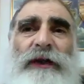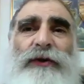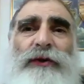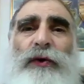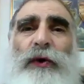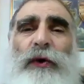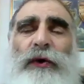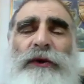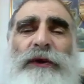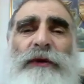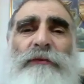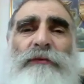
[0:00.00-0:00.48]

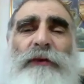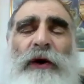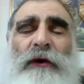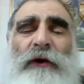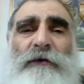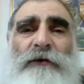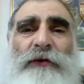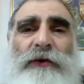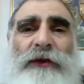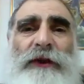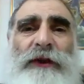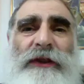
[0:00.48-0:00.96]
called him
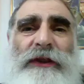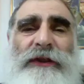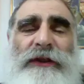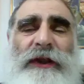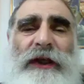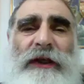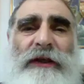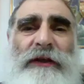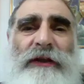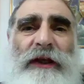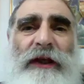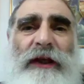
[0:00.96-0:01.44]
over, and he
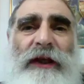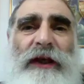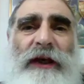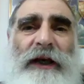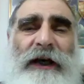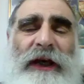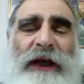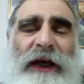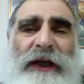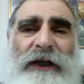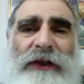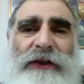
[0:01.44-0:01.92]
said,
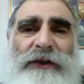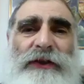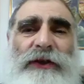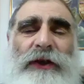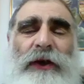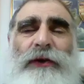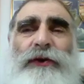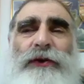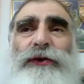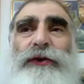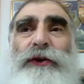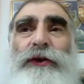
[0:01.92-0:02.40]
"Hey,
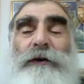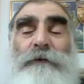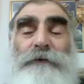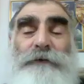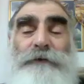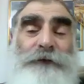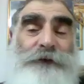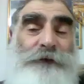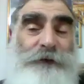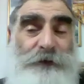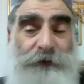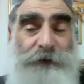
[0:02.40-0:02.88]
soldier,"
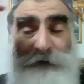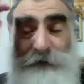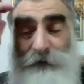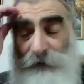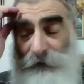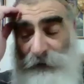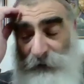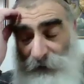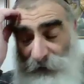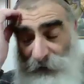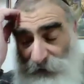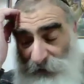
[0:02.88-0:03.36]

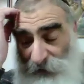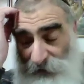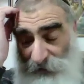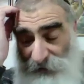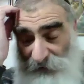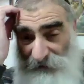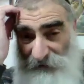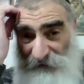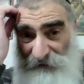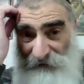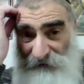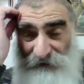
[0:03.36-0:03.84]

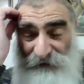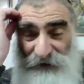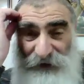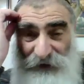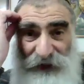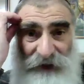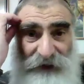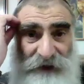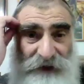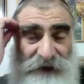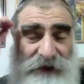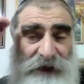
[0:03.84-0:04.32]

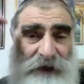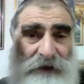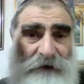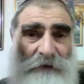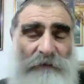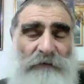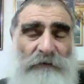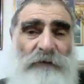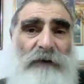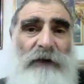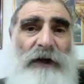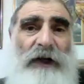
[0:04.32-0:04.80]
he
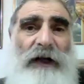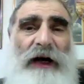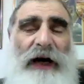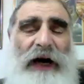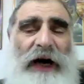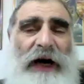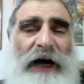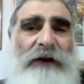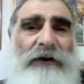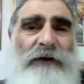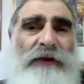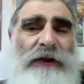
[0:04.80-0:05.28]
said,
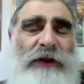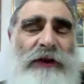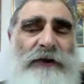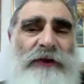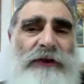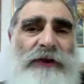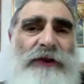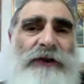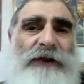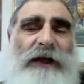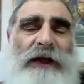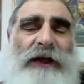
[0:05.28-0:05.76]
"I don't
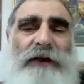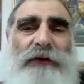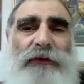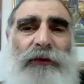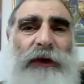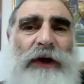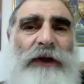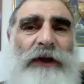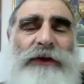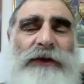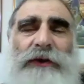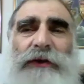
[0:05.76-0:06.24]
understand.
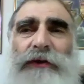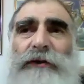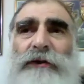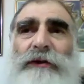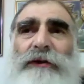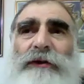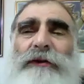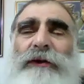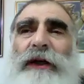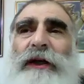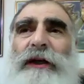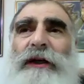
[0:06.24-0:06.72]
What's
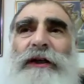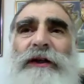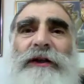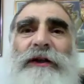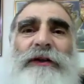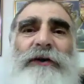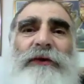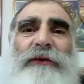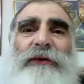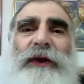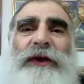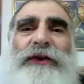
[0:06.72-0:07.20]
your
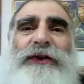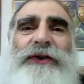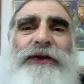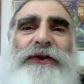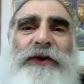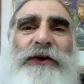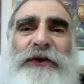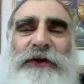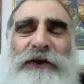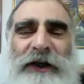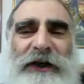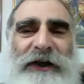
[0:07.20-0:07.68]

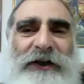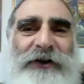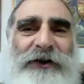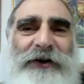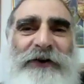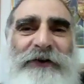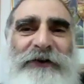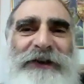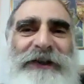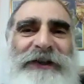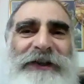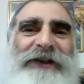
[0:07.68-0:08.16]
thing
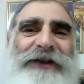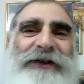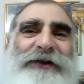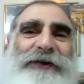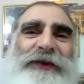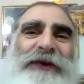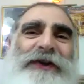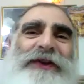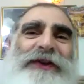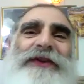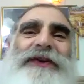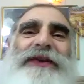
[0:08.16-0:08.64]
over here
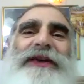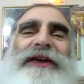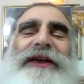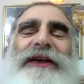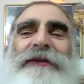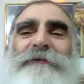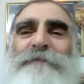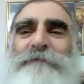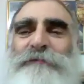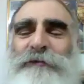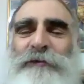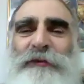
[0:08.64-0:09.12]

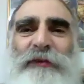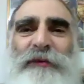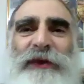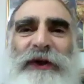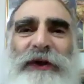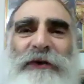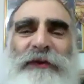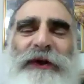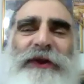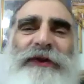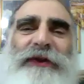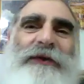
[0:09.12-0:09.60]

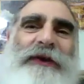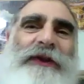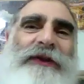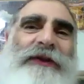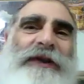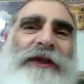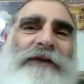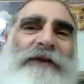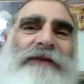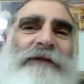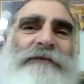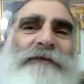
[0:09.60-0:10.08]

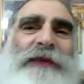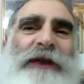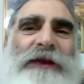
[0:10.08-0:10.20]
with giving